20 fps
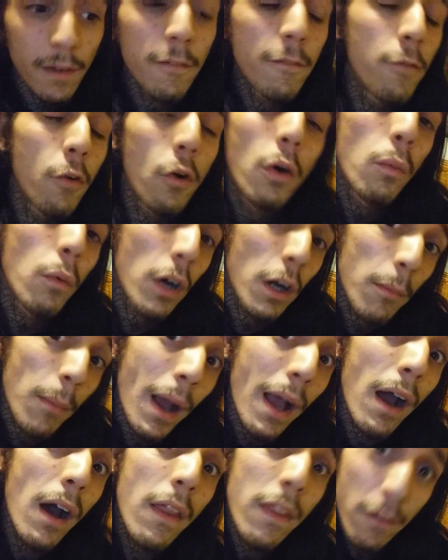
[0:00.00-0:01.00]
for one of
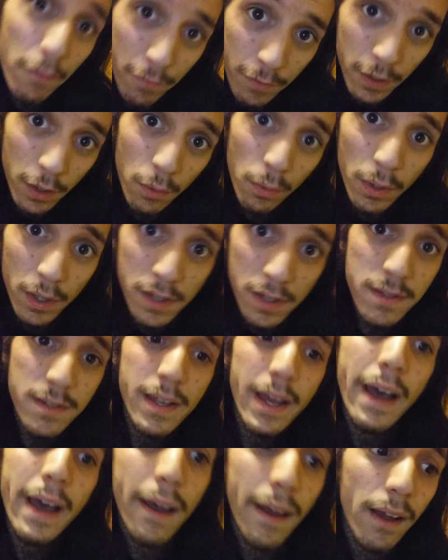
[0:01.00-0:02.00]
my other viewers
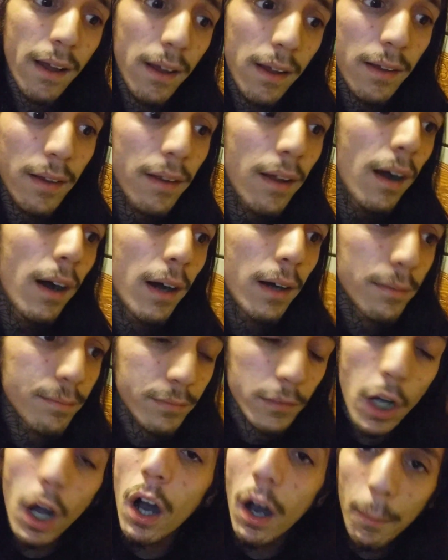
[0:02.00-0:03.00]
that um,
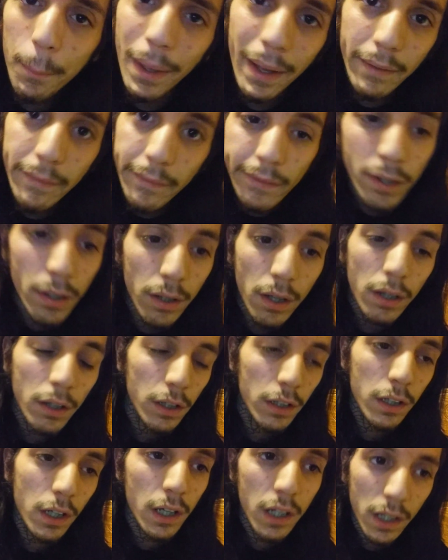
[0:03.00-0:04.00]
comment
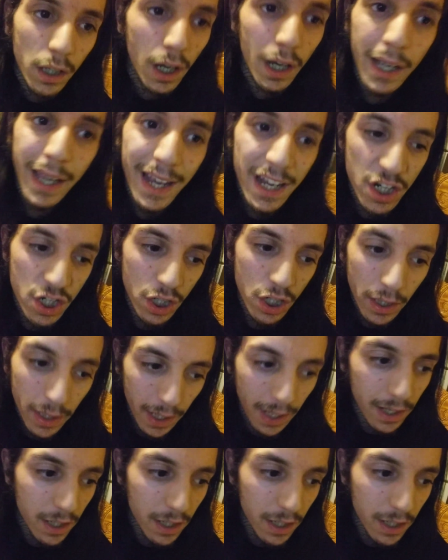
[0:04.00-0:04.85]
occasionally